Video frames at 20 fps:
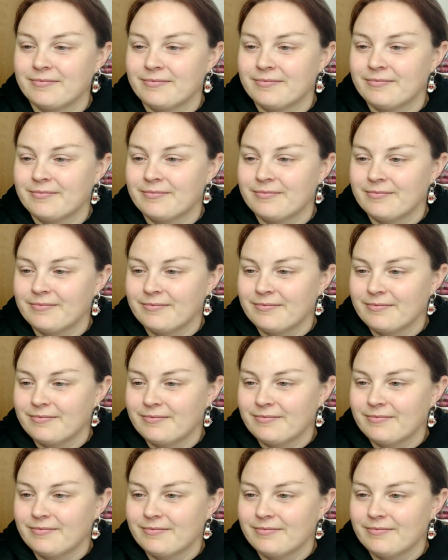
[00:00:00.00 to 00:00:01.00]

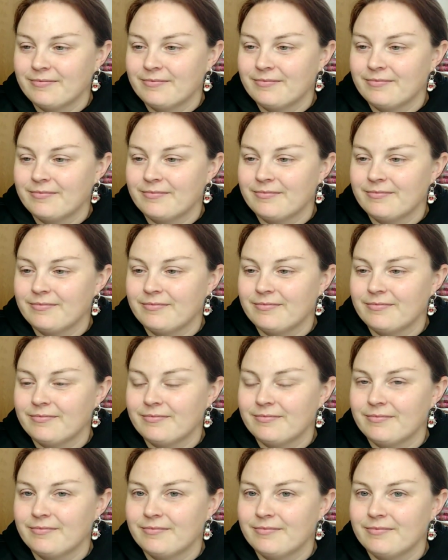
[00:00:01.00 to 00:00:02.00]

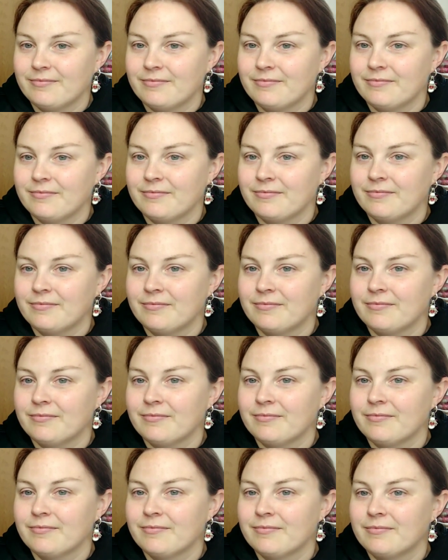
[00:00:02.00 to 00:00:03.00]

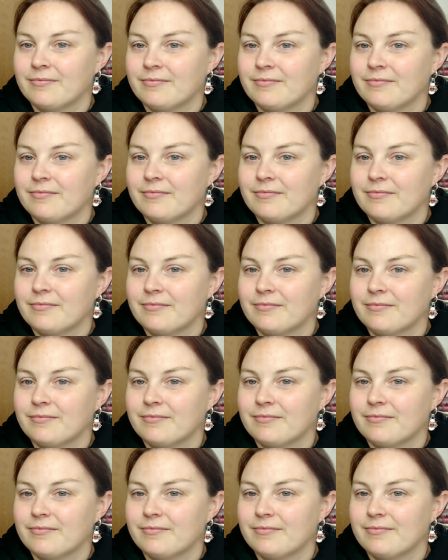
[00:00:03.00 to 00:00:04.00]

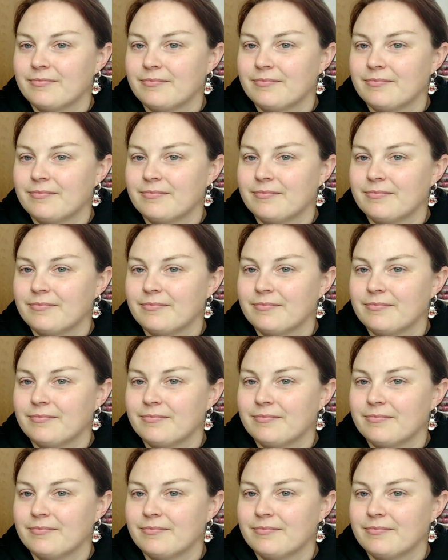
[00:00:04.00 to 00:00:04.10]
[no speech]